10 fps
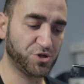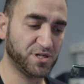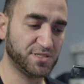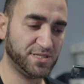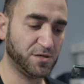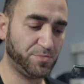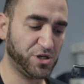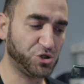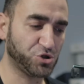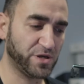You can see the
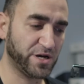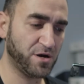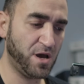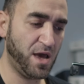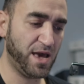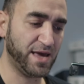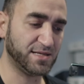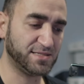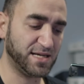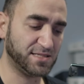picture there. And it
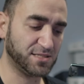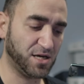says